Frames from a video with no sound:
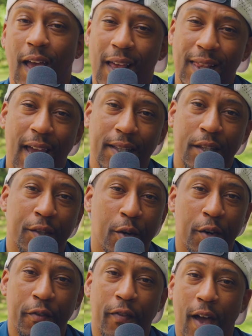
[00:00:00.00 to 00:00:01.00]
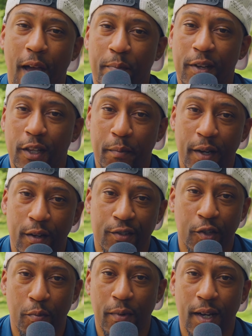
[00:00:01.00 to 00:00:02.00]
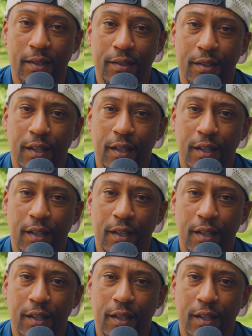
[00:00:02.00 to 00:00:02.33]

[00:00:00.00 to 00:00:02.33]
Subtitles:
I like the 35mm so much.